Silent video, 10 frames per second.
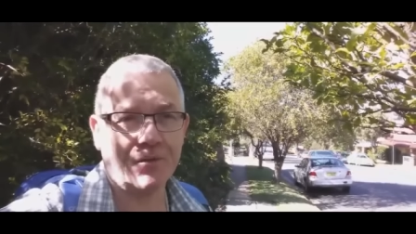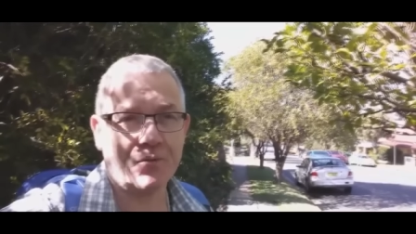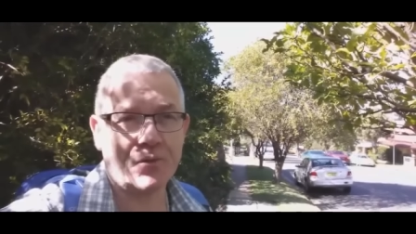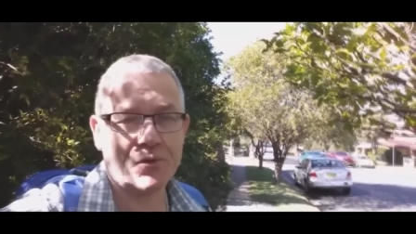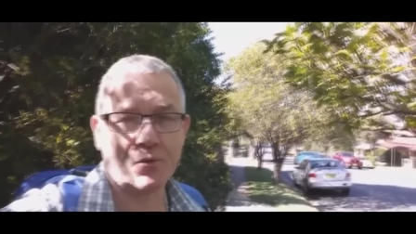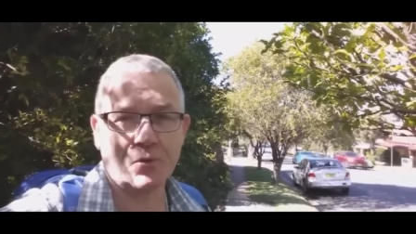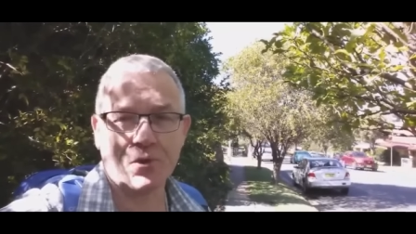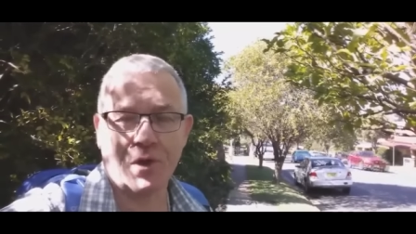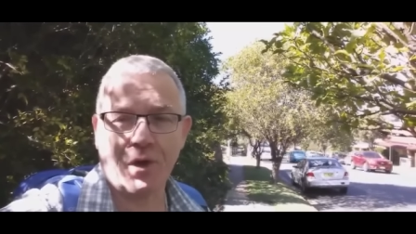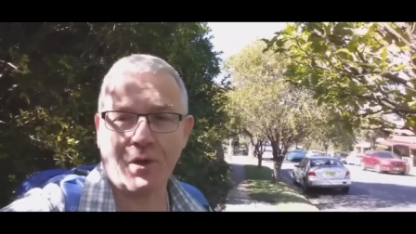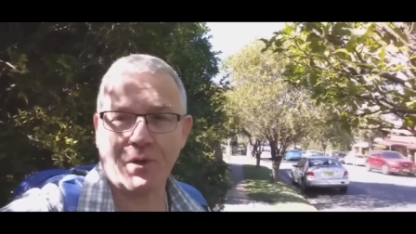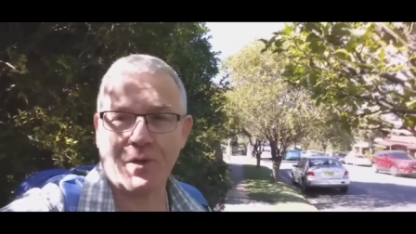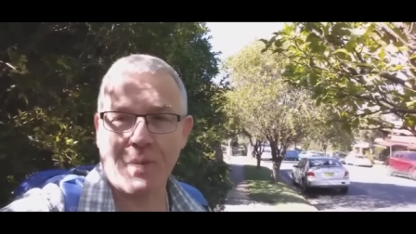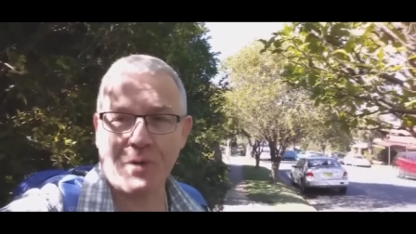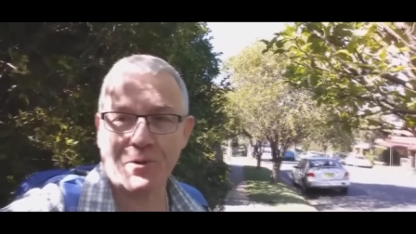the physical trial, the
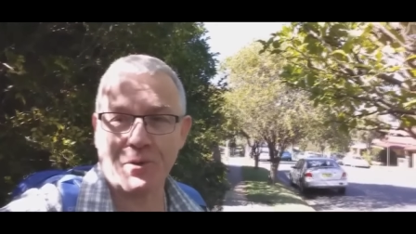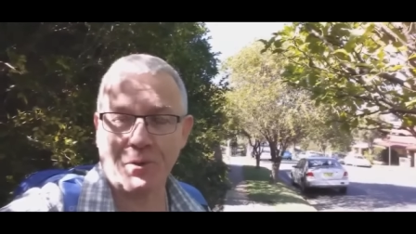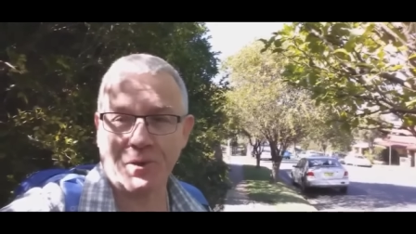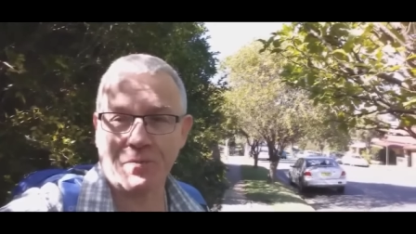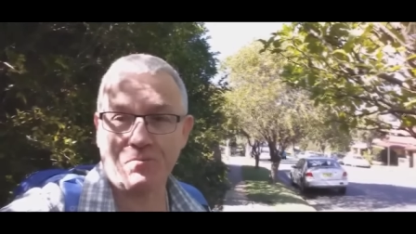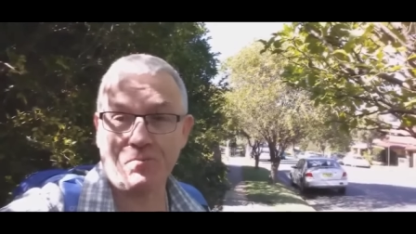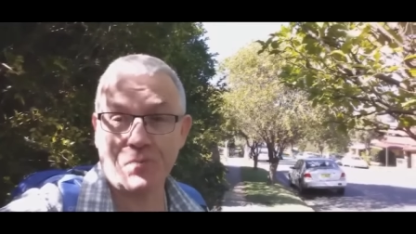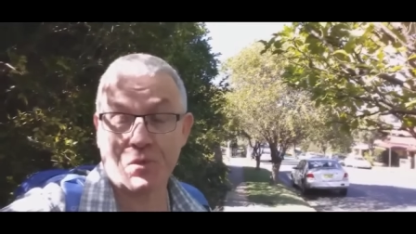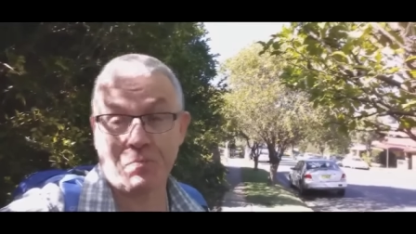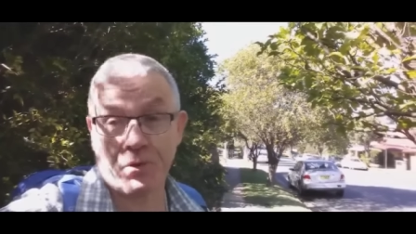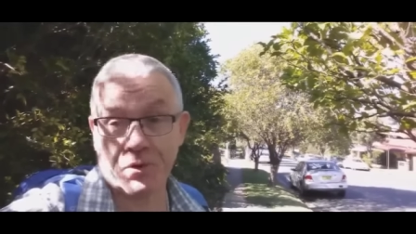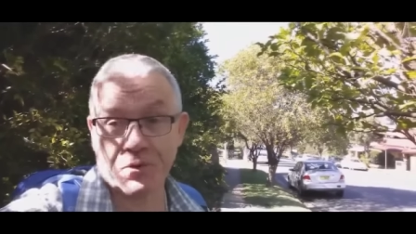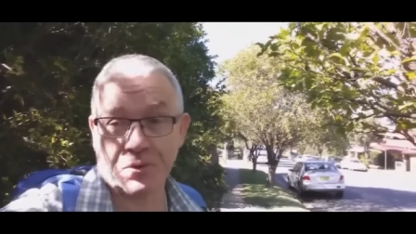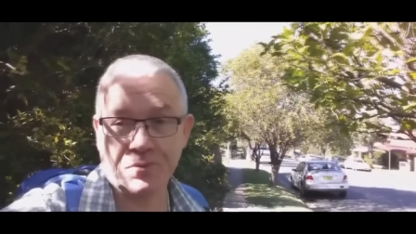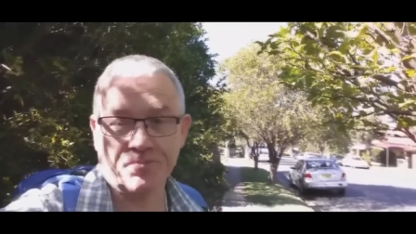emotional and
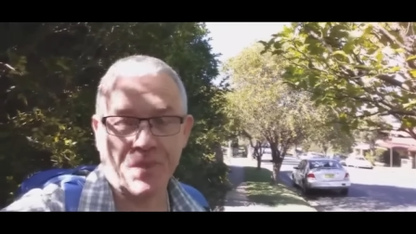spiritual.